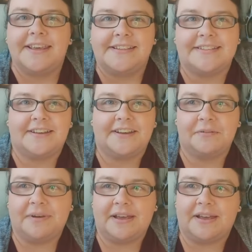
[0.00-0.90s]
So
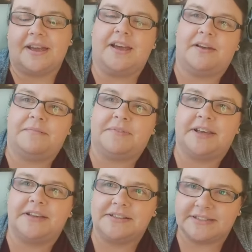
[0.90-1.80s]
I'm
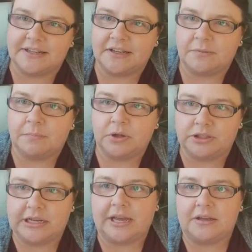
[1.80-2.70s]
going to
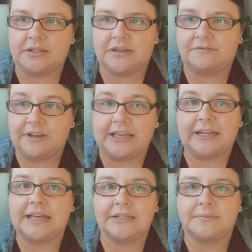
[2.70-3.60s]
put out a thing
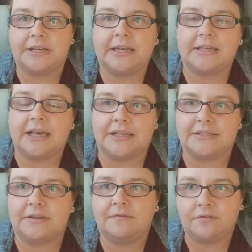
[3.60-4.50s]
next week
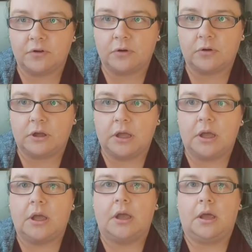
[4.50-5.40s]
asking for
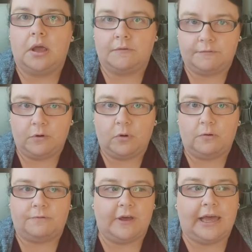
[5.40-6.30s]
a
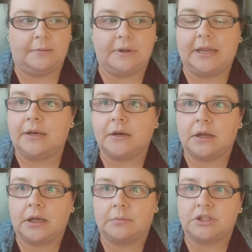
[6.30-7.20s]
4th admin
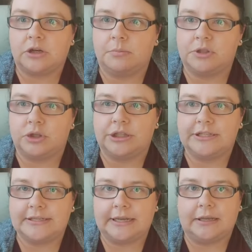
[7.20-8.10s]
to come and join
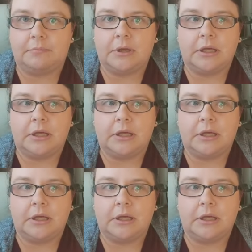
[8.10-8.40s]
the team.